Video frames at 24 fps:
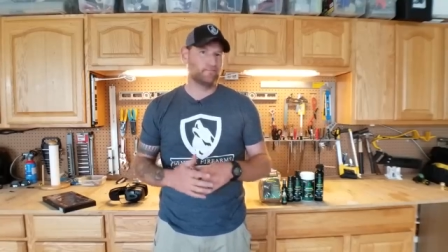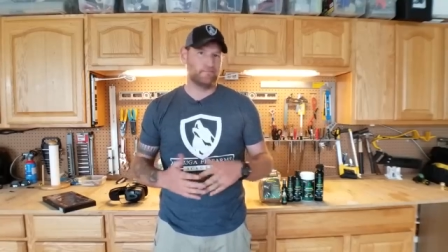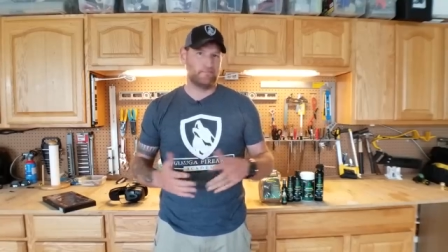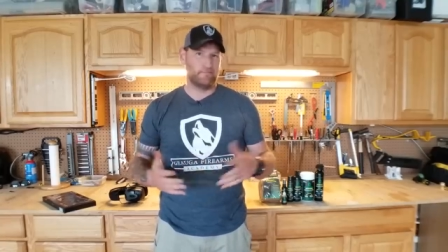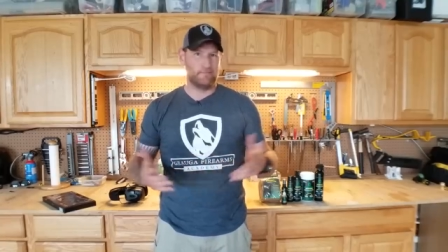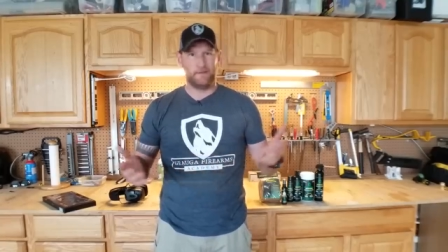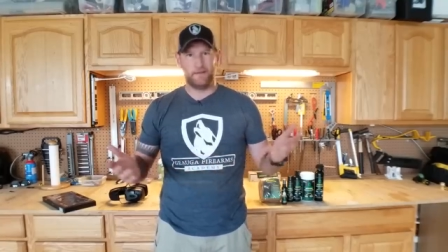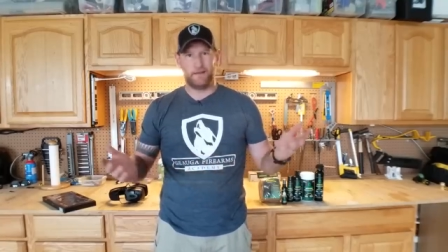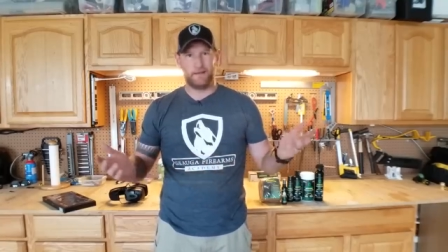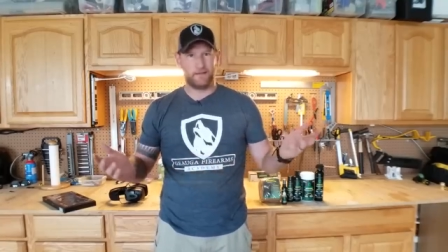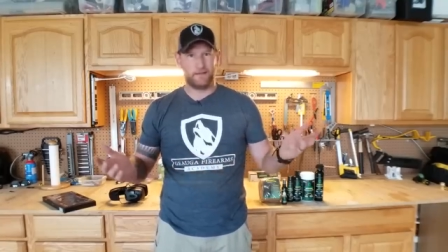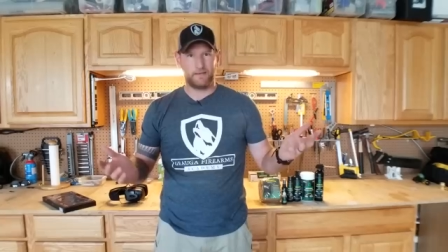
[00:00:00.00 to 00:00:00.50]

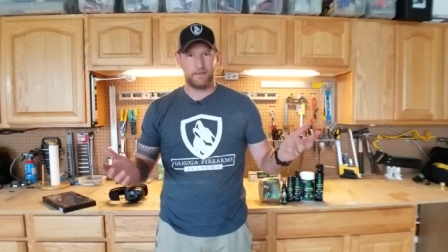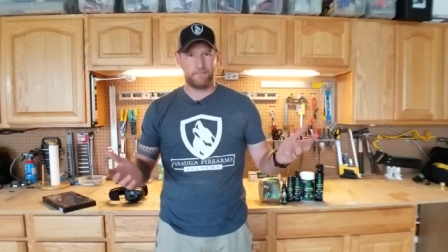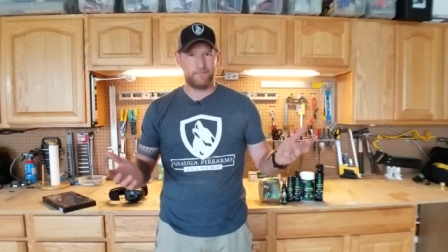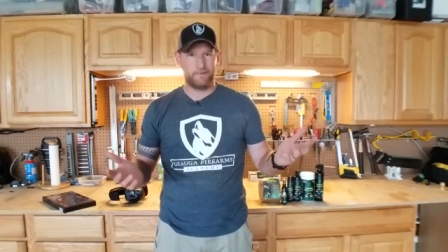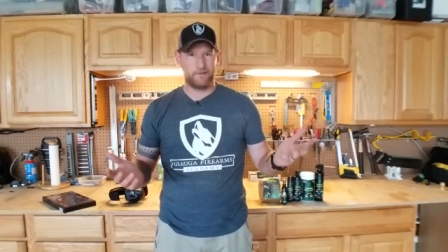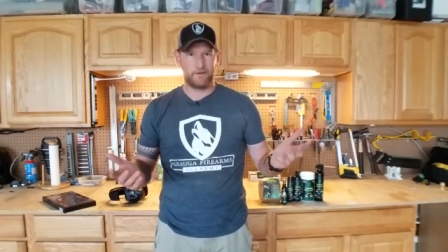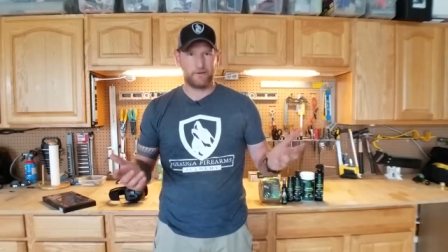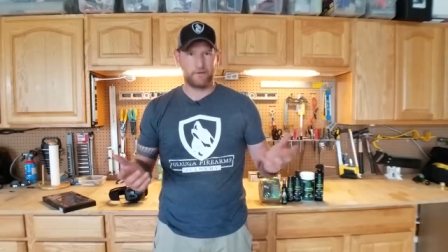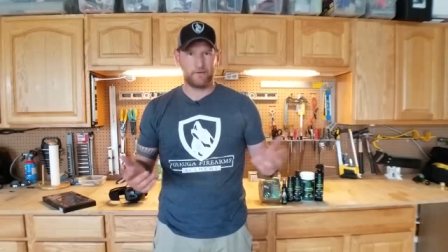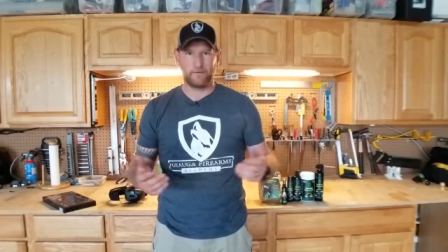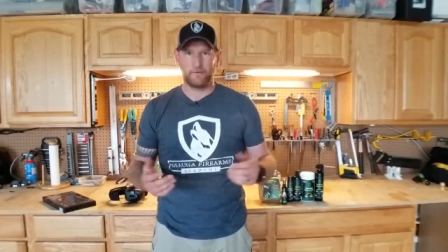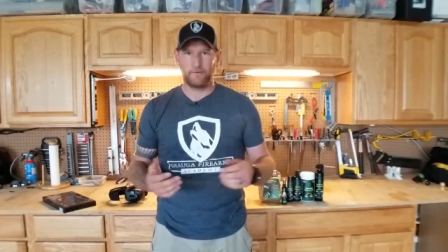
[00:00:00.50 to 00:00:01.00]
Not any
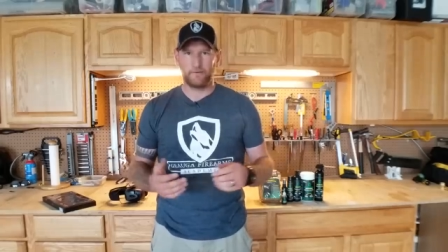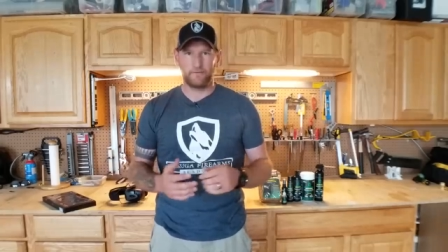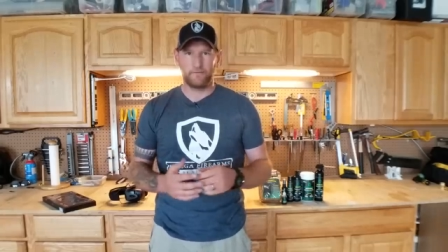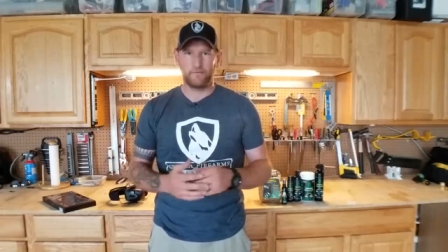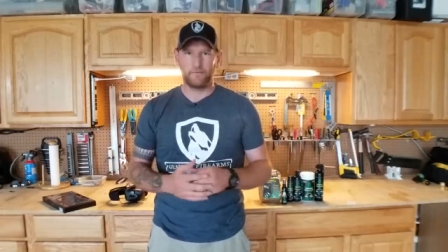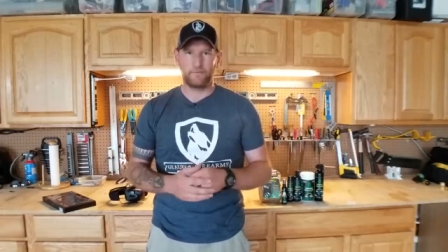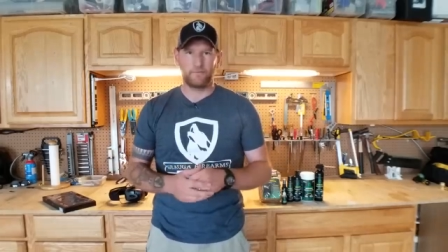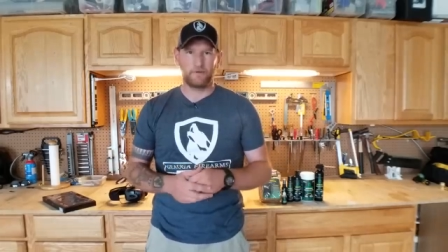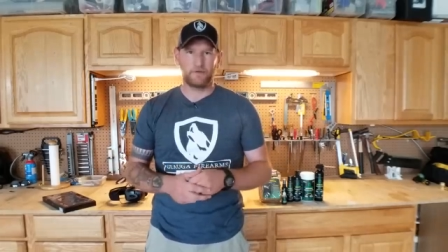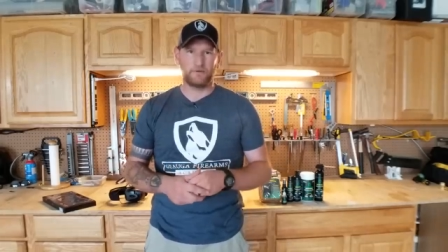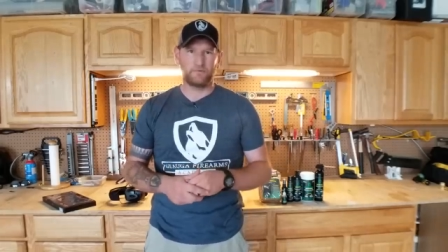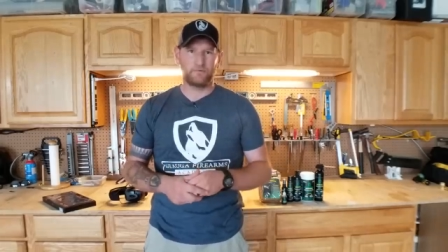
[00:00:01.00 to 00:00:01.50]
better
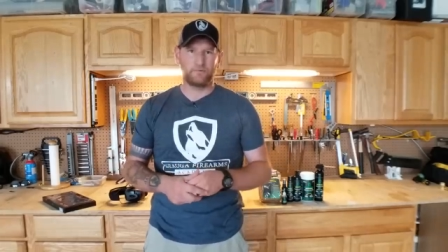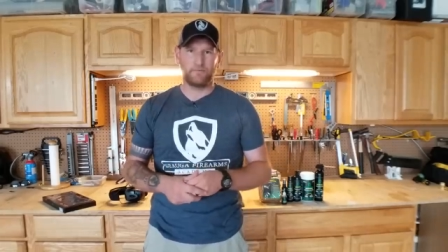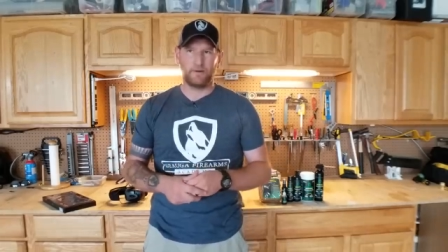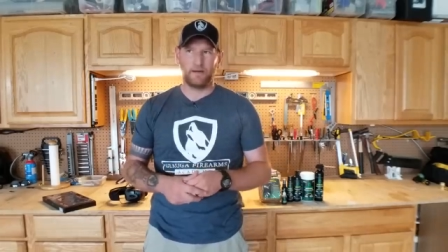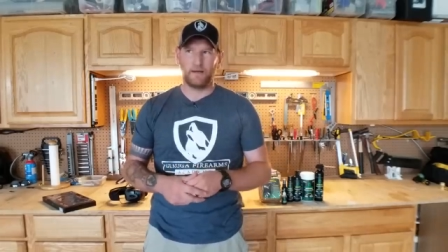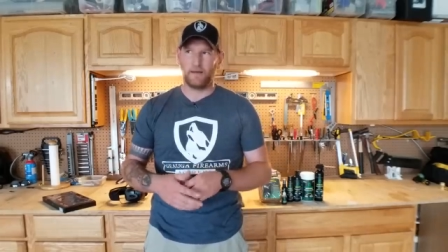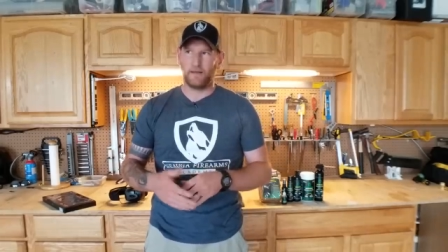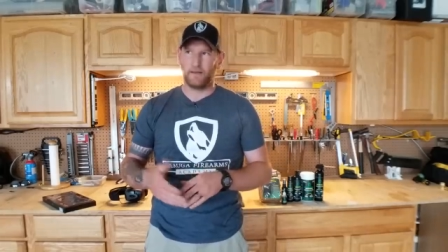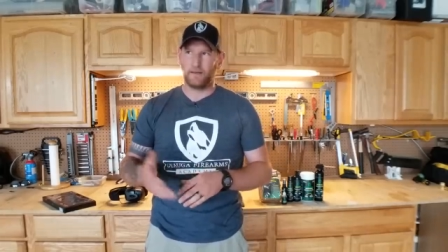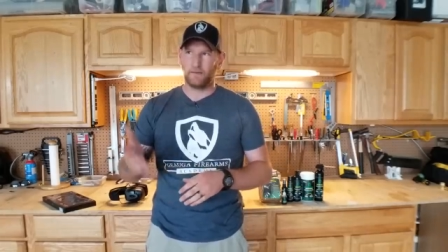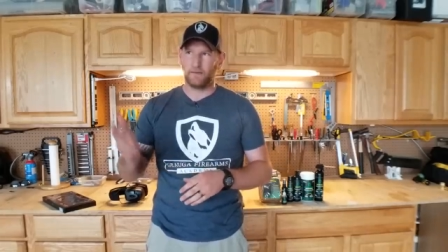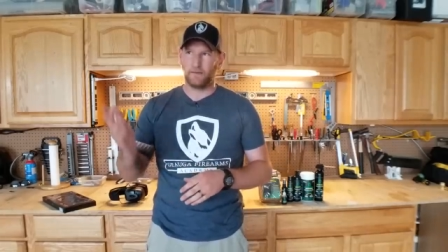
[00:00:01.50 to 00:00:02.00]
than what you would
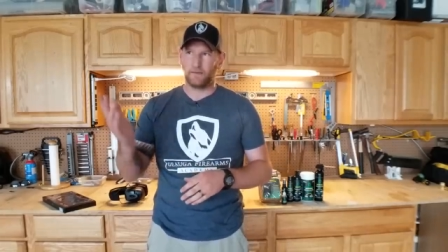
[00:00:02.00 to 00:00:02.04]
buy at,